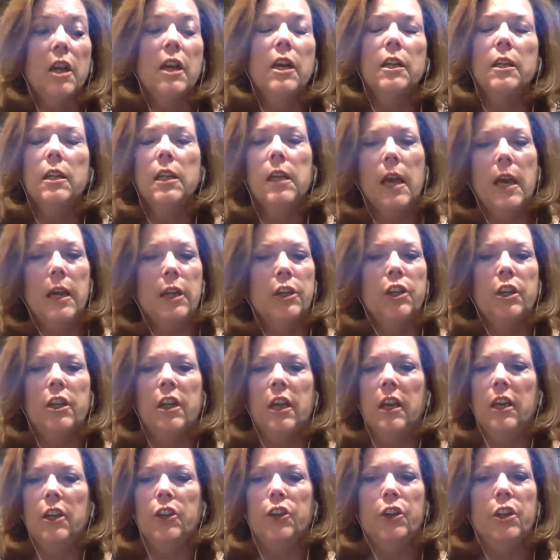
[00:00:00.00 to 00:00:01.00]
the
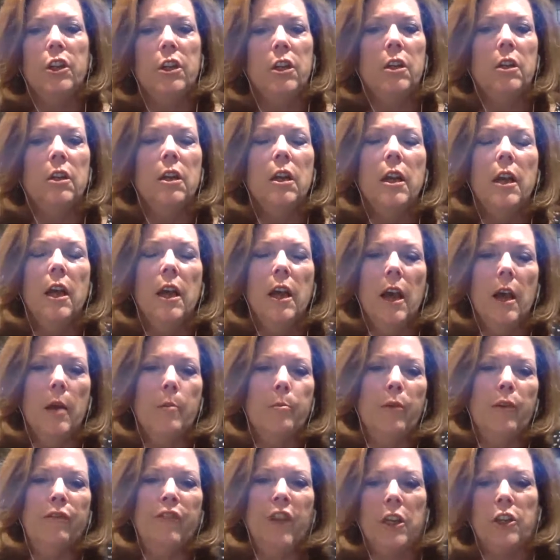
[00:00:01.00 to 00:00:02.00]
education and
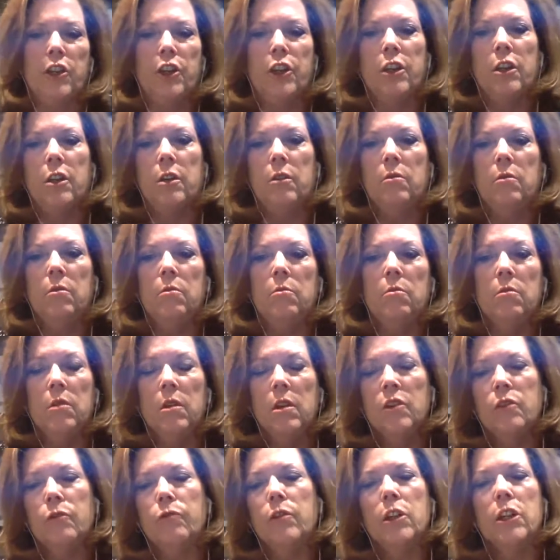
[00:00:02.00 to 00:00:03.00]
prevention
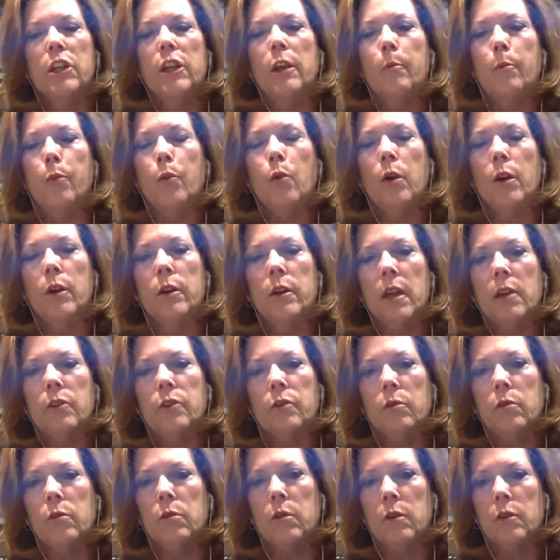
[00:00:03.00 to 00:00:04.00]
is really important that
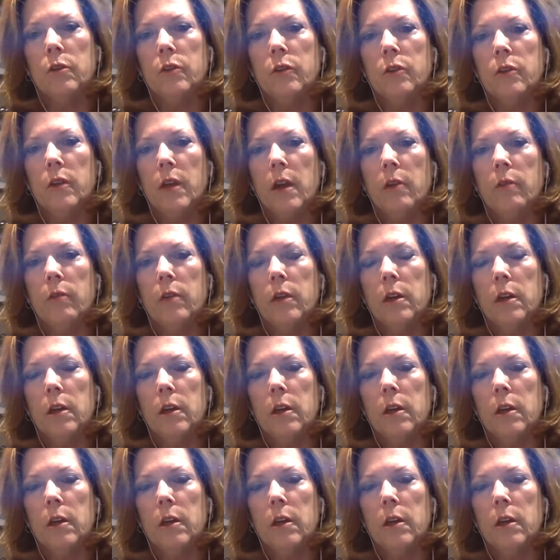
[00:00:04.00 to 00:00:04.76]
school nurses have right now.